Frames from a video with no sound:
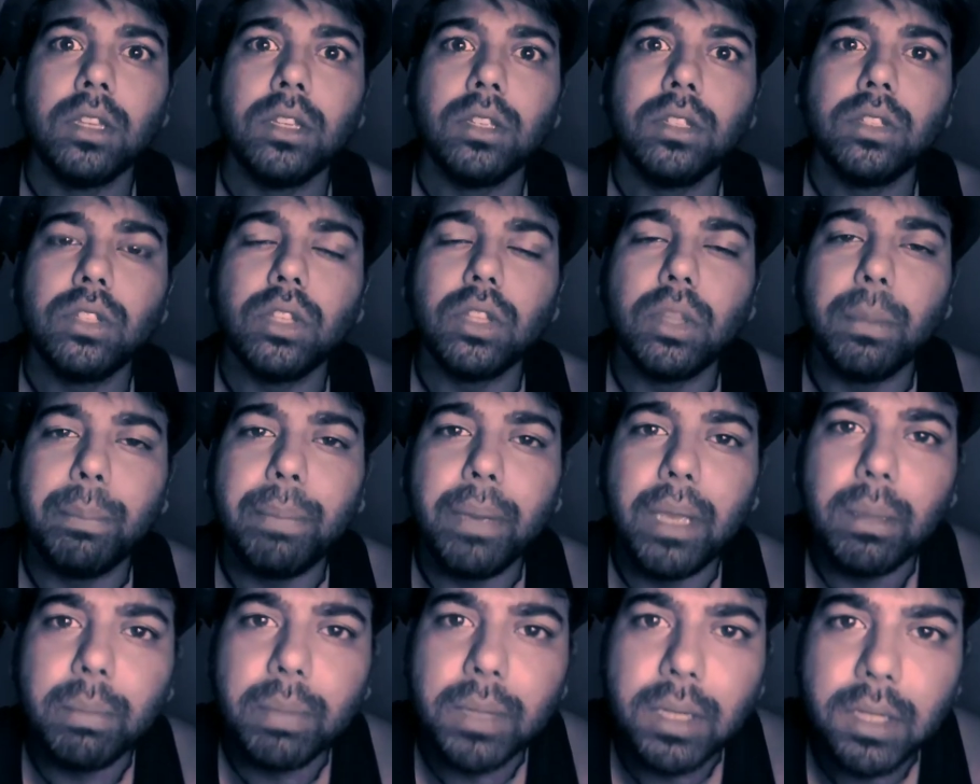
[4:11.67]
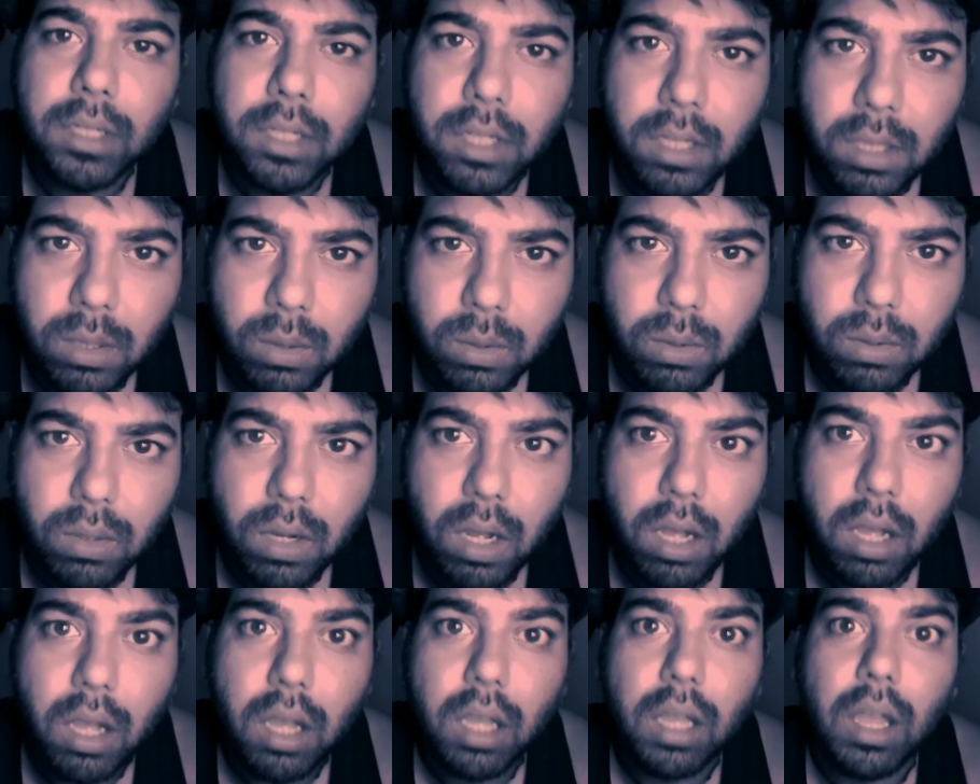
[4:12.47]
So the people knew
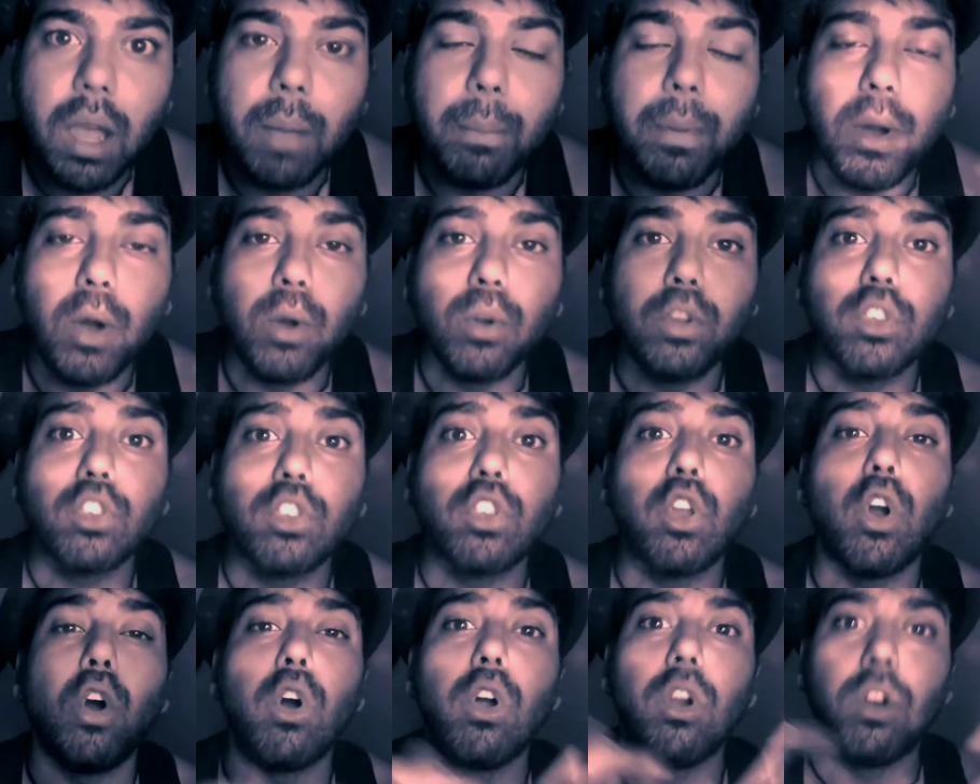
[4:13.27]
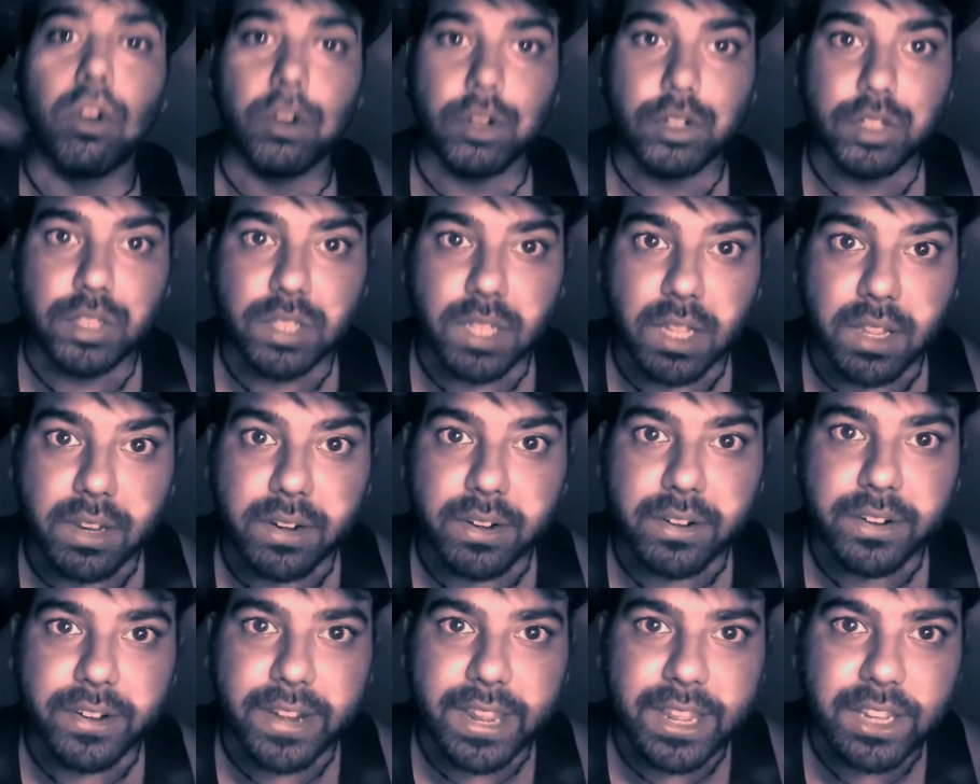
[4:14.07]
about Thor's
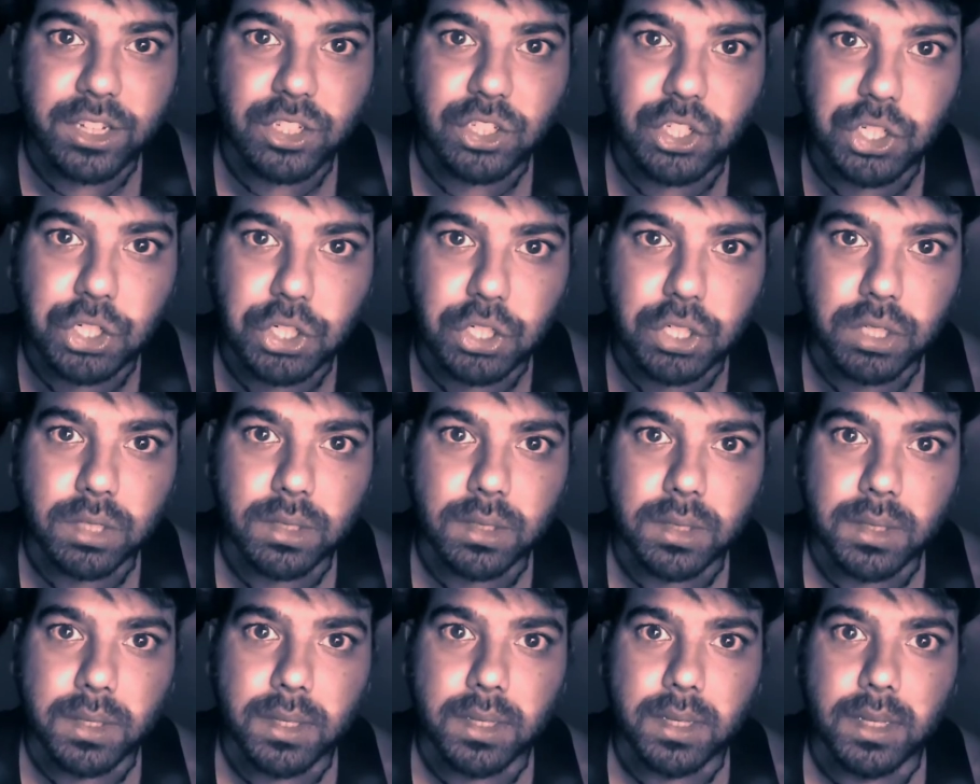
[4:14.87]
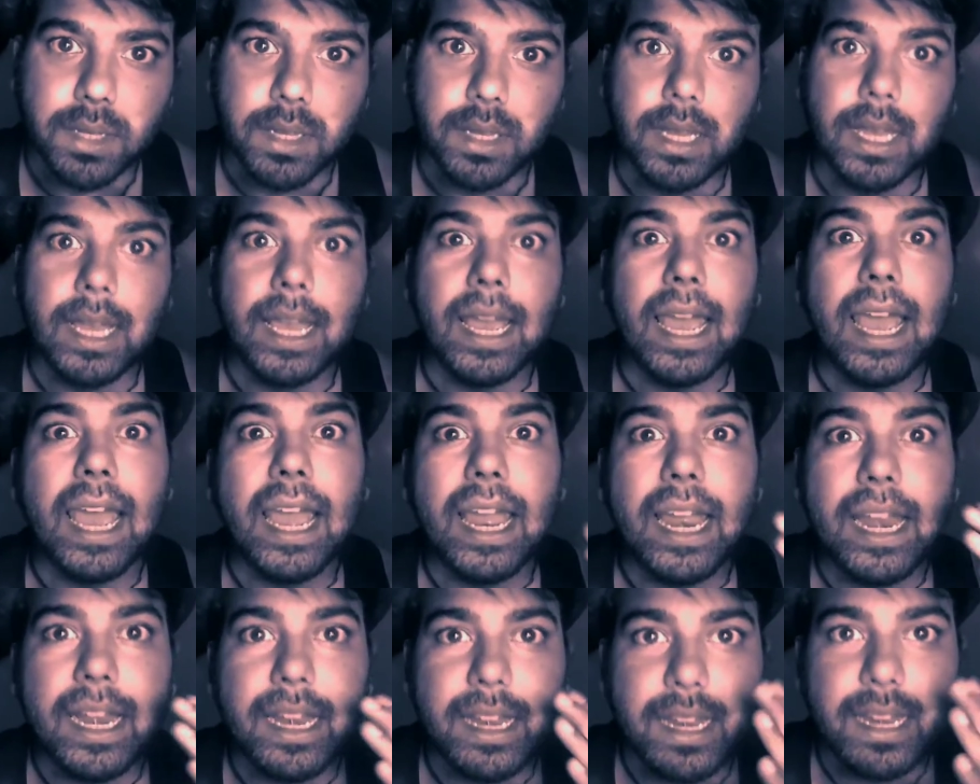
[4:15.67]
rage,
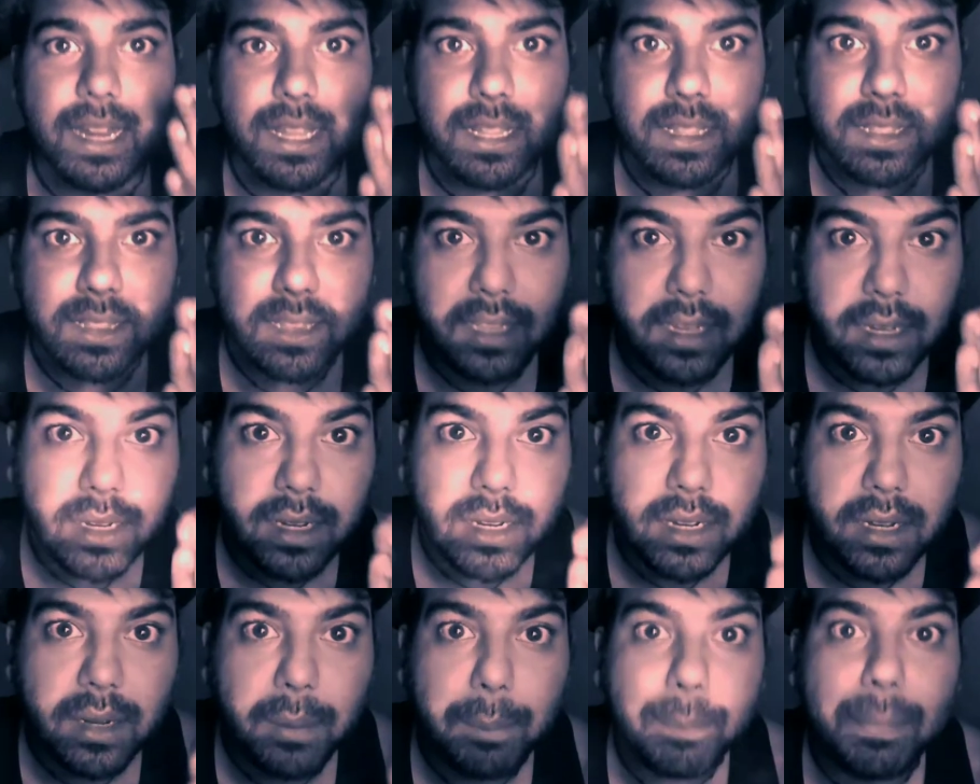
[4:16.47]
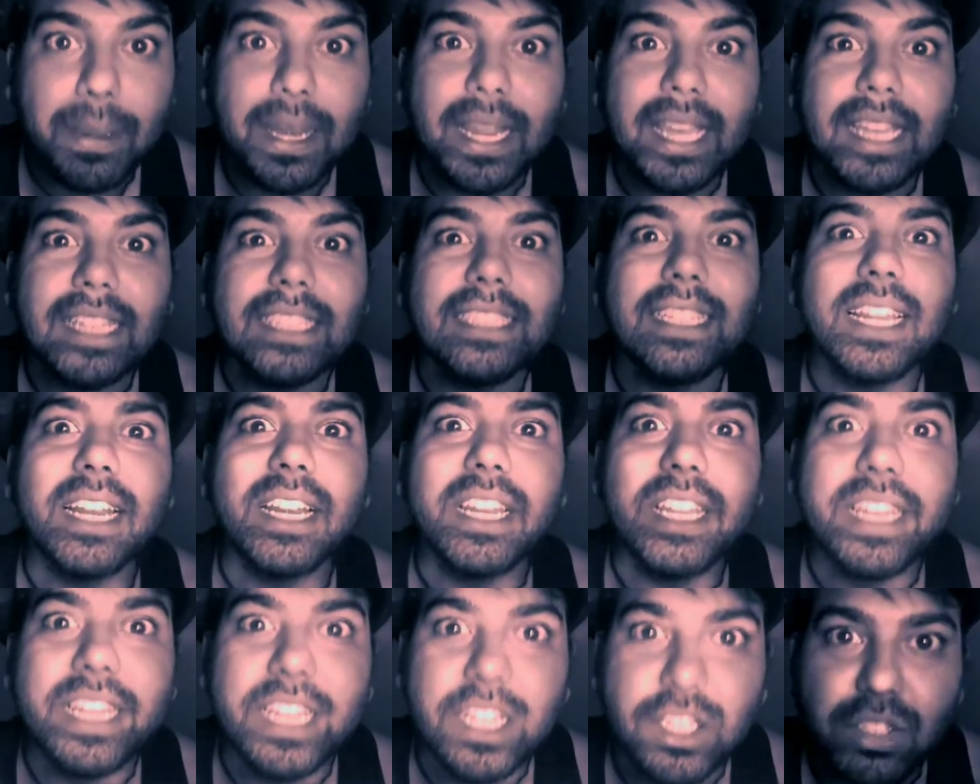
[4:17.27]
and the place
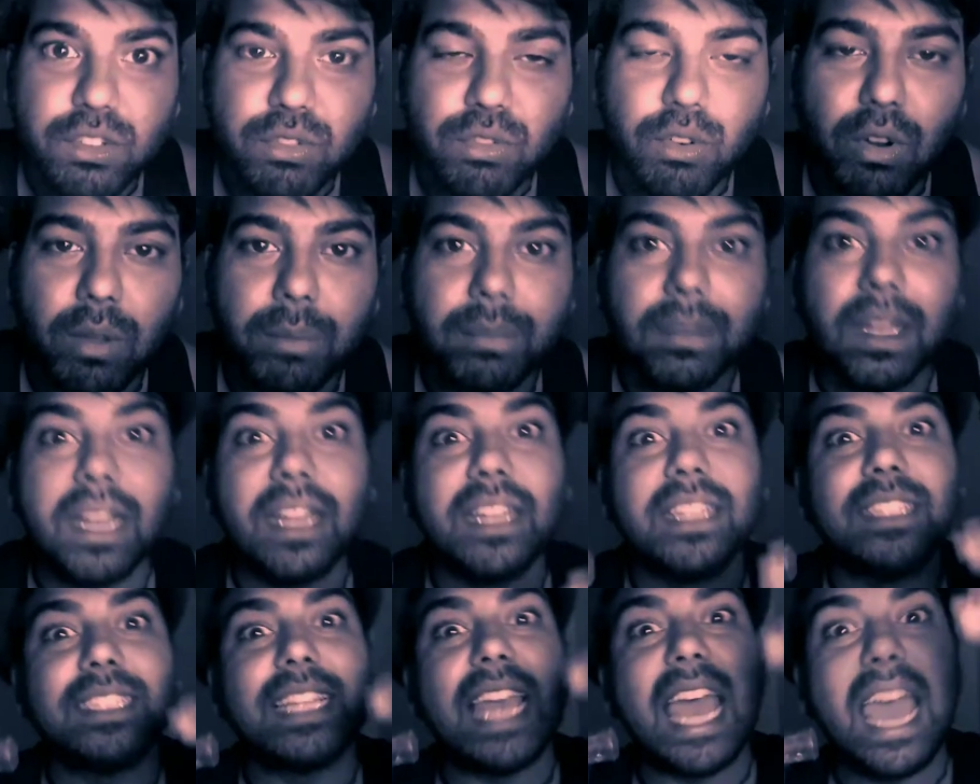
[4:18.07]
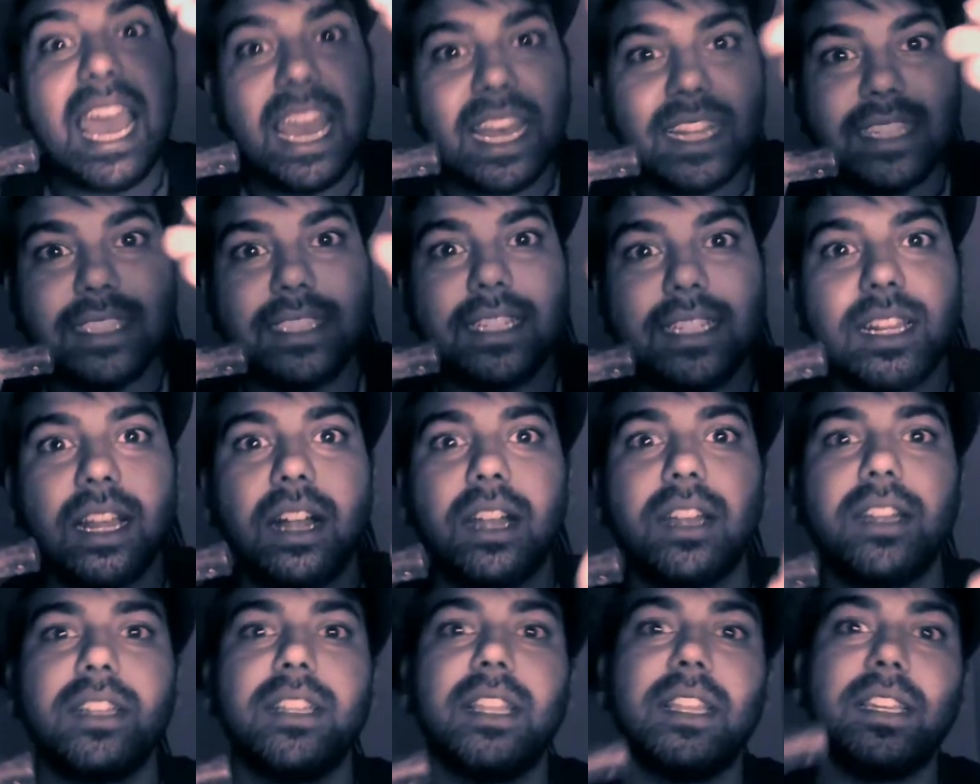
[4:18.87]
that he's from, that is
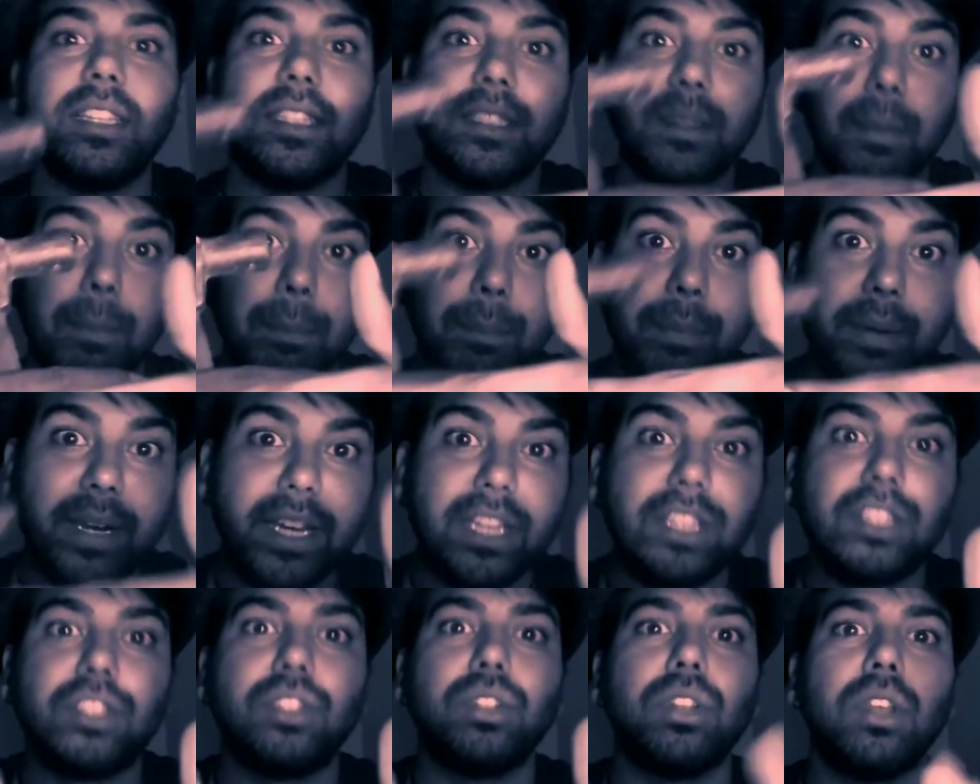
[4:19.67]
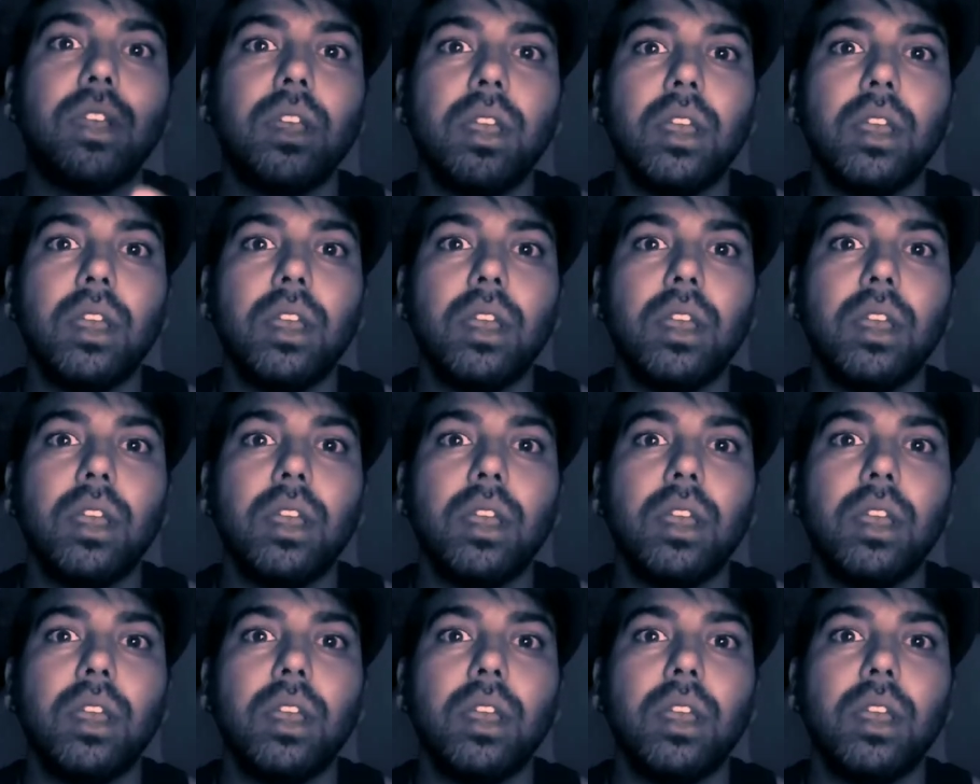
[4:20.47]
Asgard, there is a bridge